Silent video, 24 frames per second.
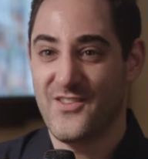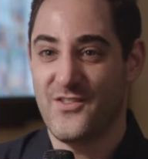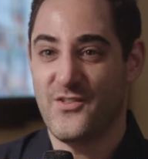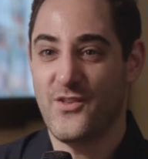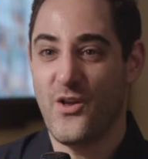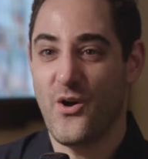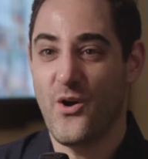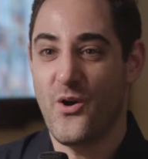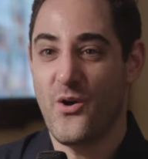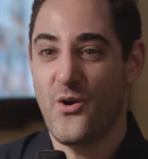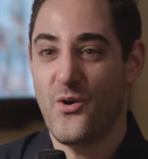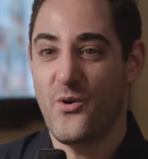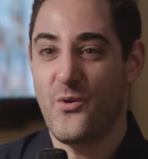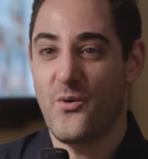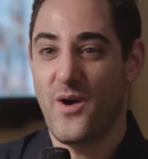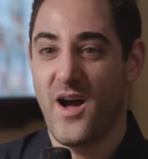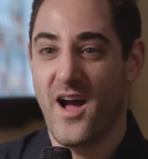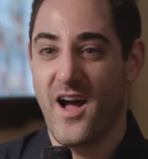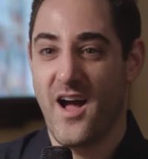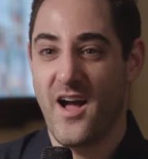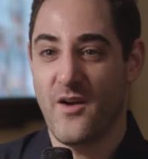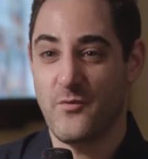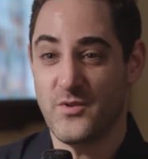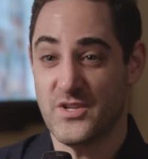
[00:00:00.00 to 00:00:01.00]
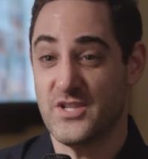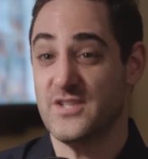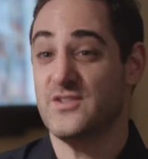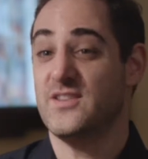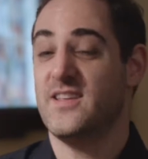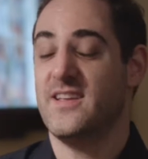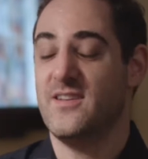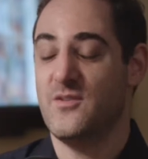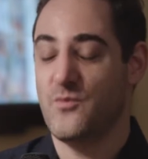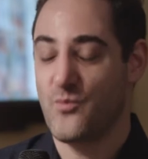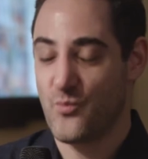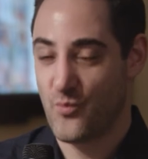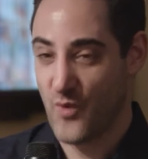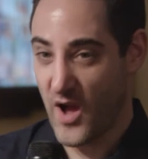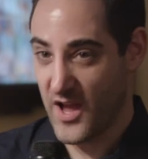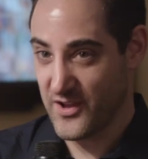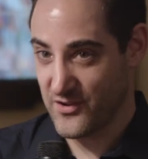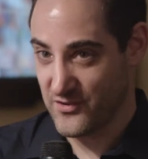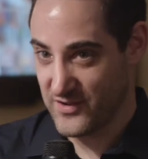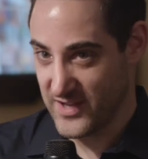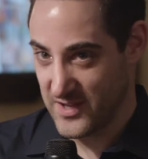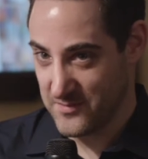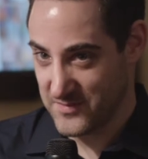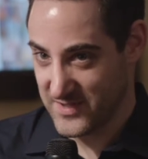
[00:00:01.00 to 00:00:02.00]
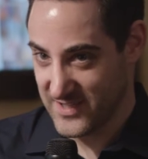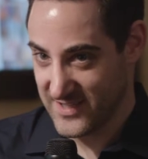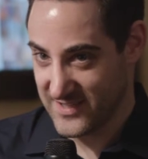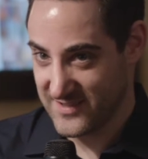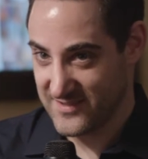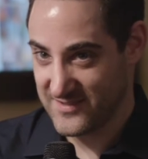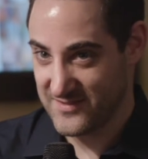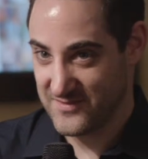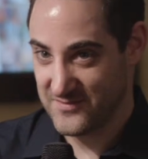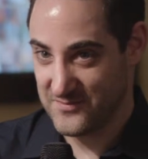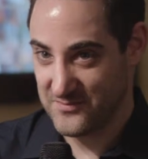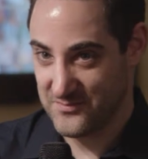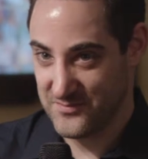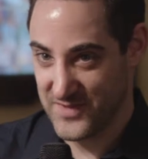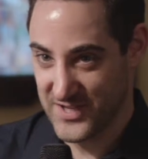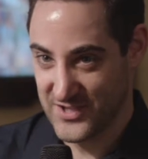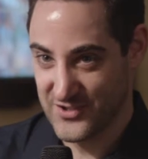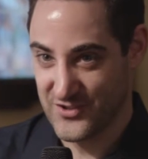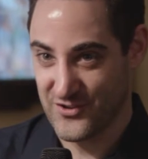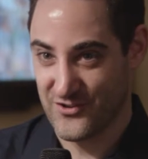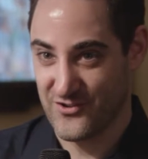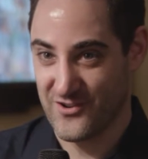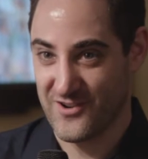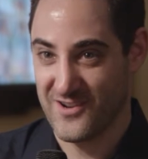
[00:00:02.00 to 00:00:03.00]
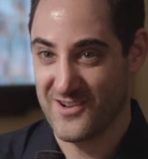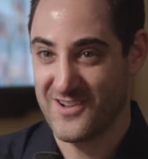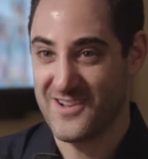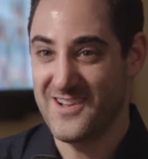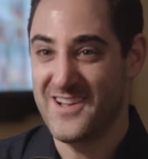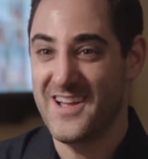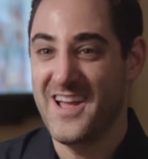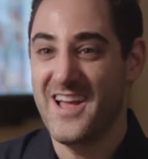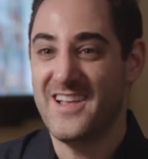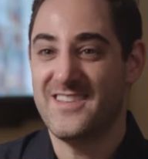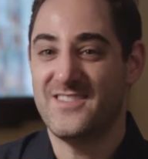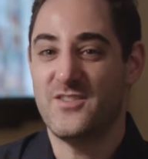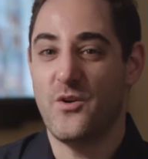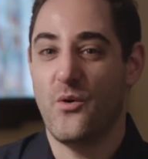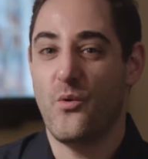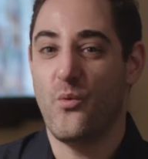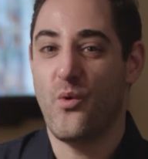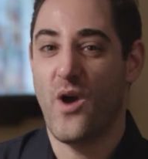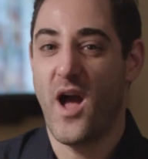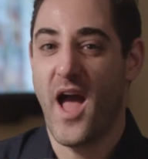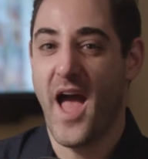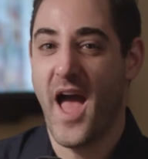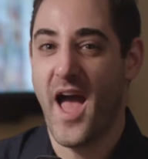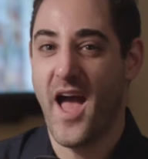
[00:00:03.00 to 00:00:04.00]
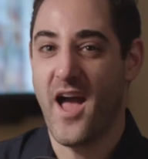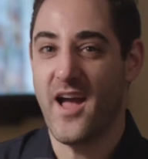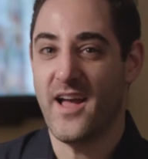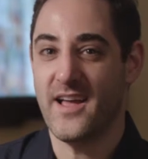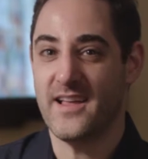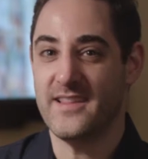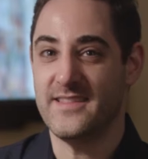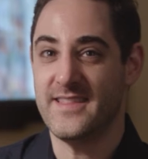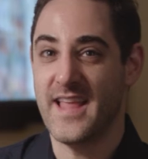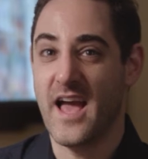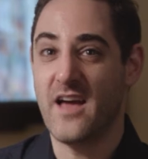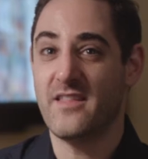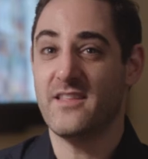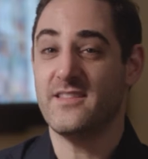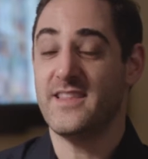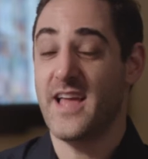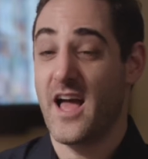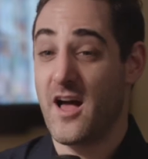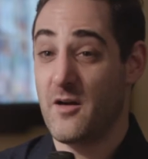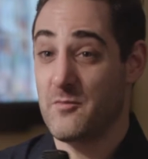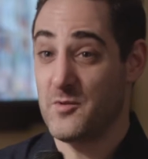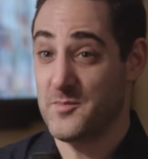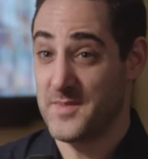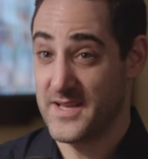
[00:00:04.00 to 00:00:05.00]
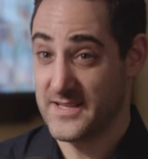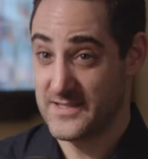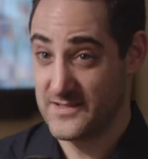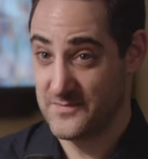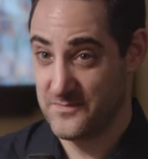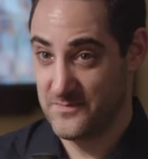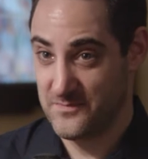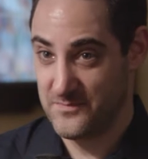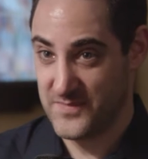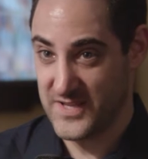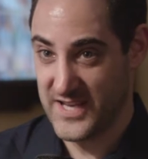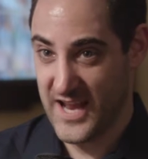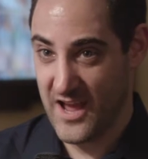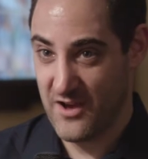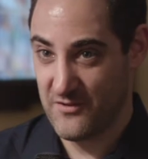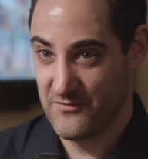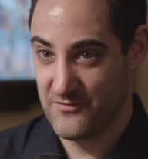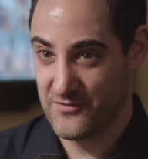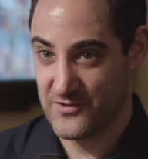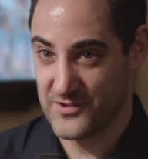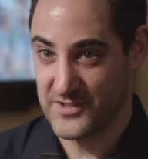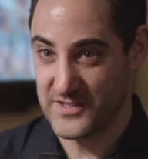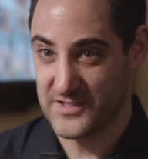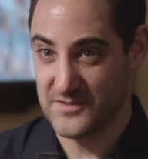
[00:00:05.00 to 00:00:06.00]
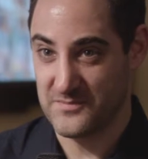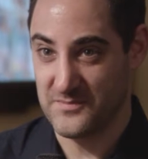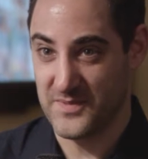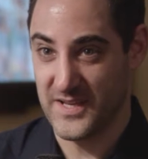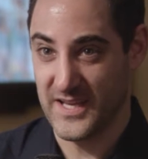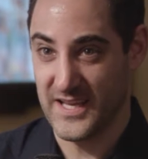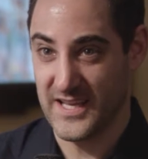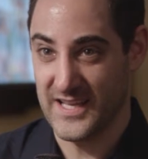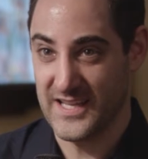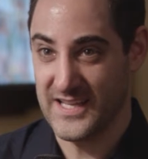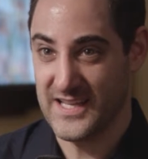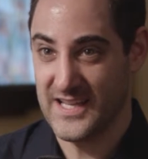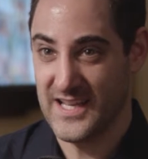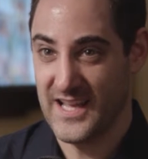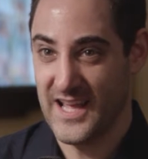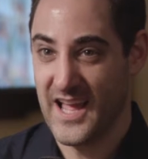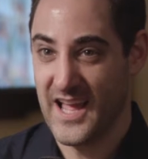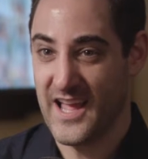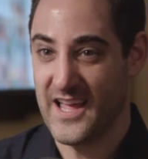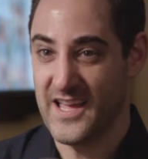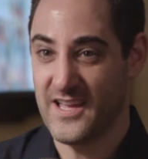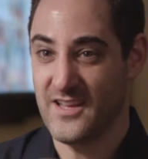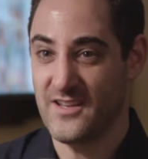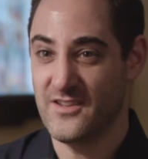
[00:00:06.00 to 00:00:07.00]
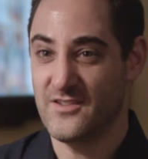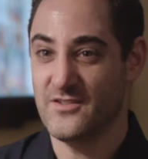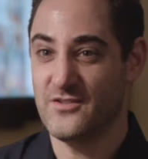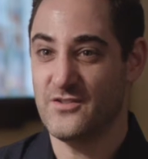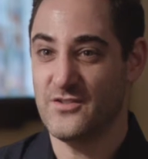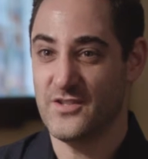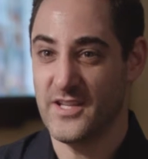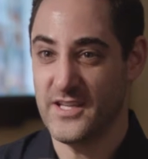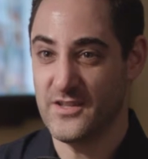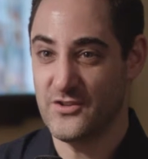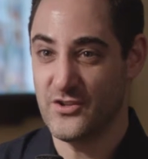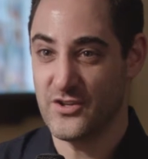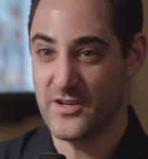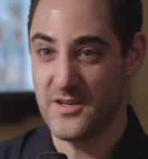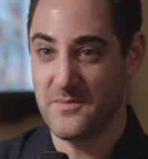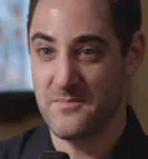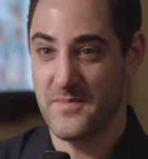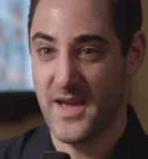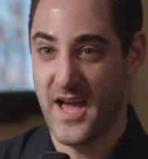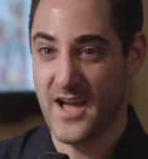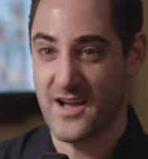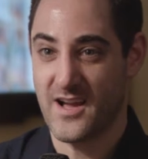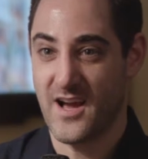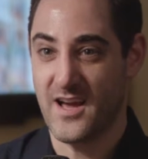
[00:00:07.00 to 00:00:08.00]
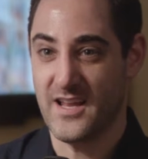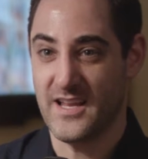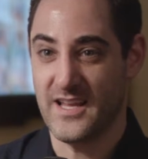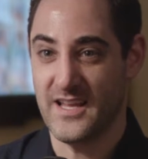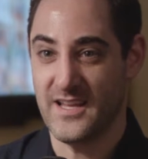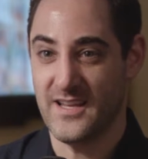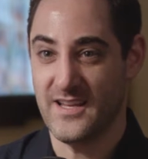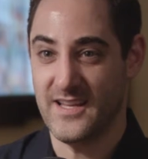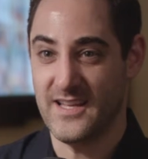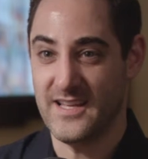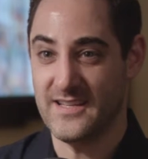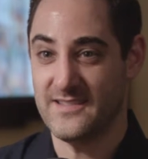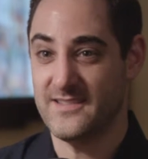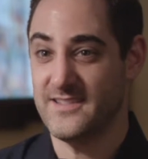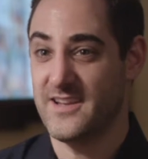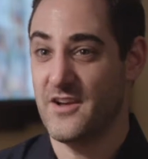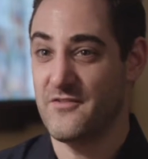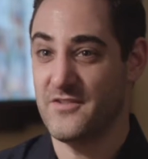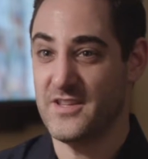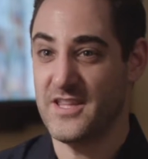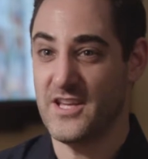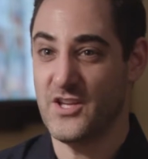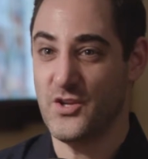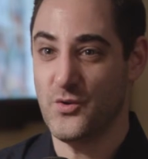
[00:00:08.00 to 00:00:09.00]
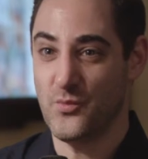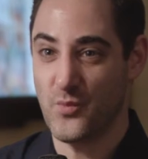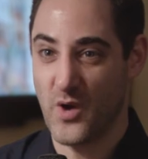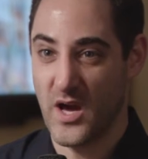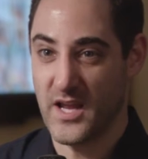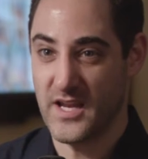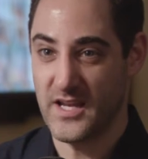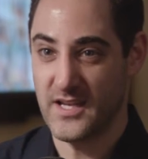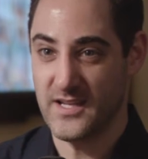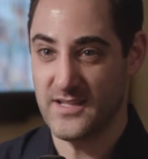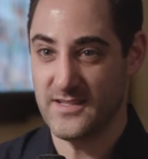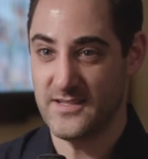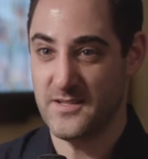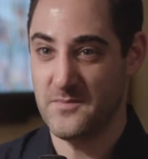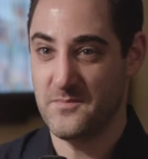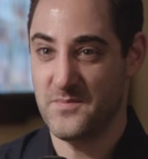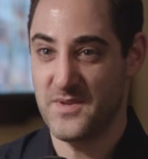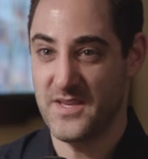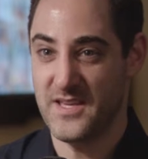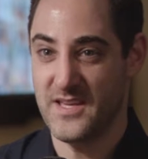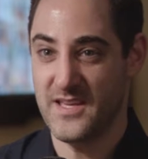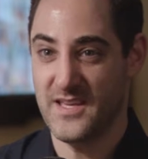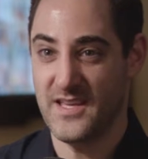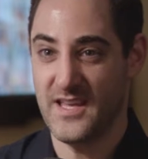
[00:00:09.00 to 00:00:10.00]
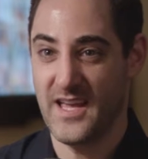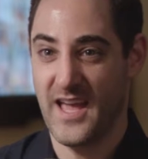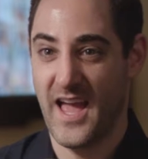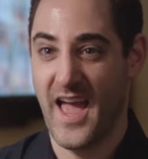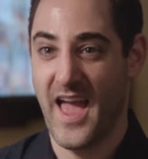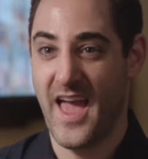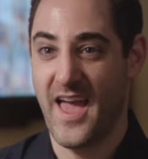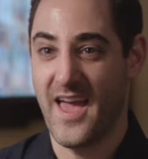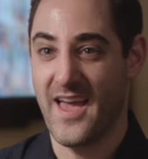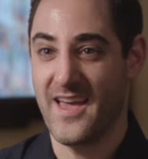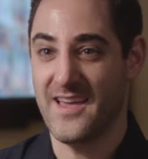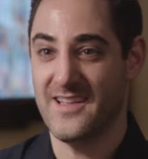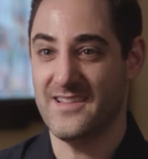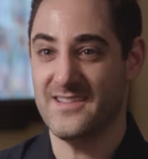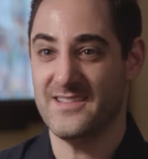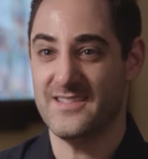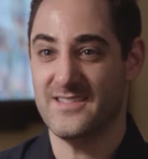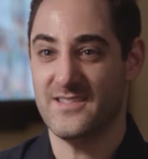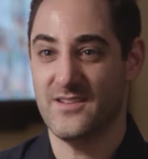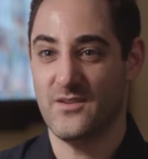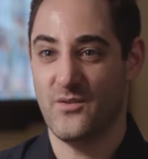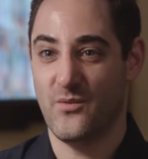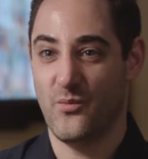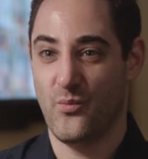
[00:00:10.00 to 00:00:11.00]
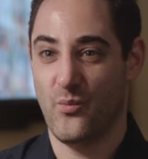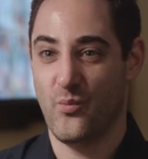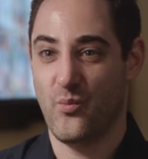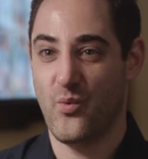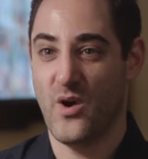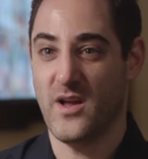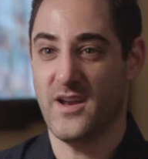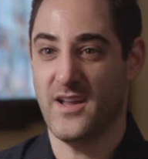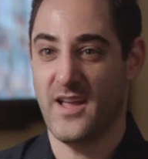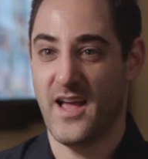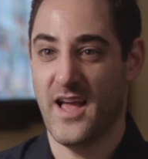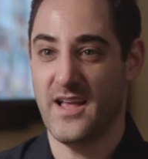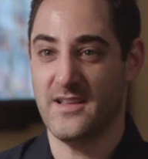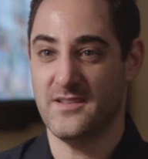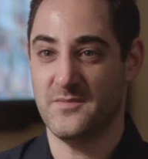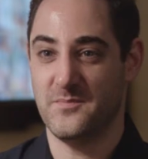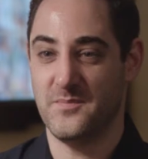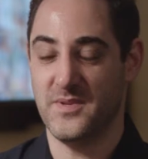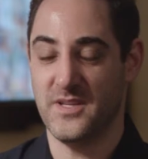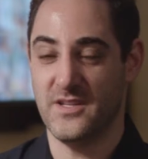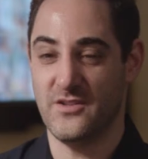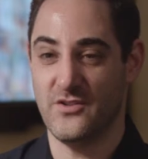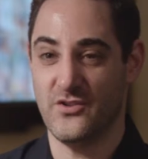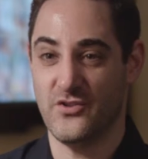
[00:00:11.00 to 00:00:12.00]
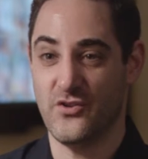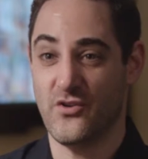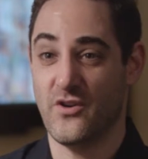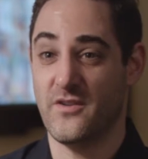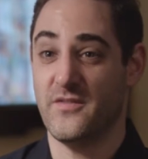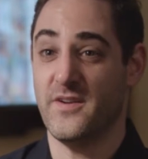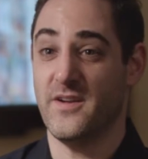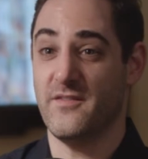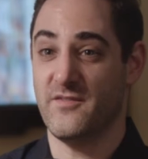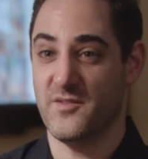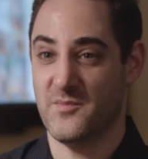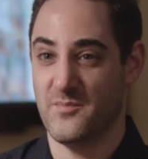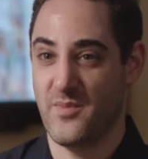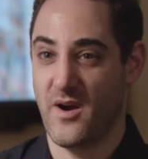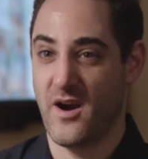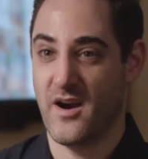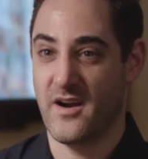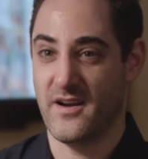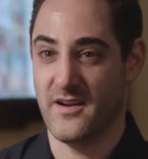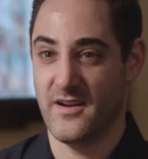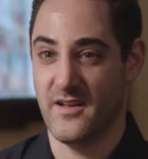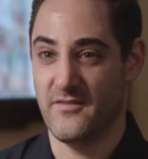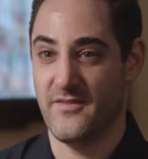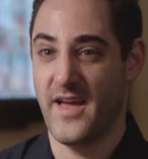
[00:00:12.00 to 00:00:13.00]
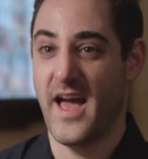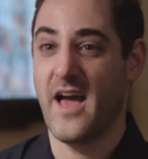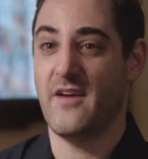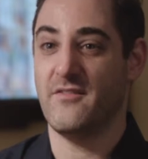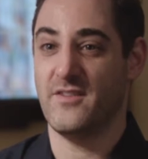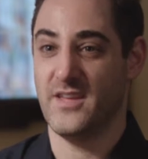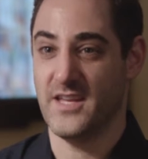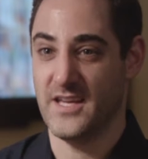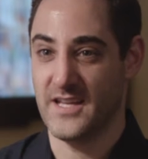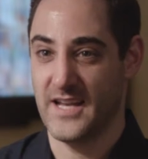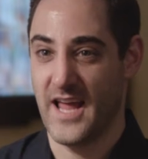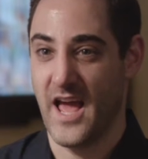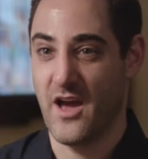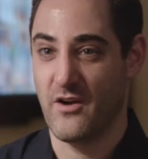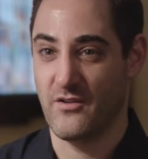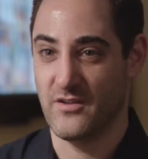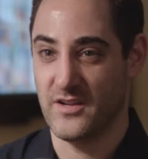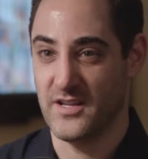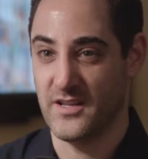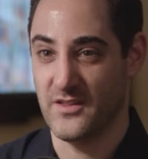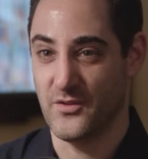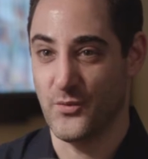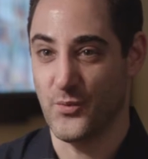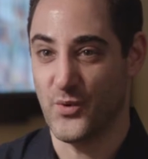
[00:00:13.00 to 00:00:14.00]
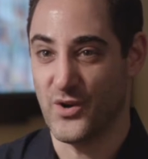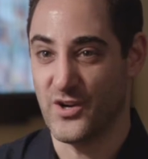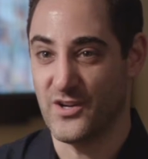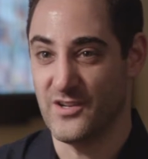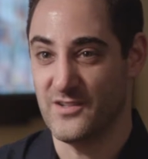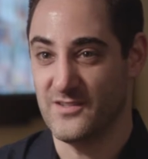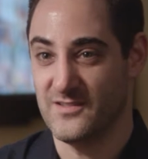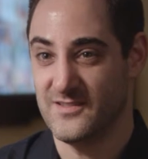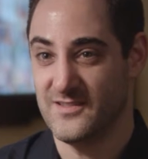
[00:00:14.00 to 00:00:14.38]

So, which is why you named it Mixtura. So, now that the album has been out for a little bit, in looking back on it, is it everything you wanted it to be? And what has been your favorite part of having it out in the world?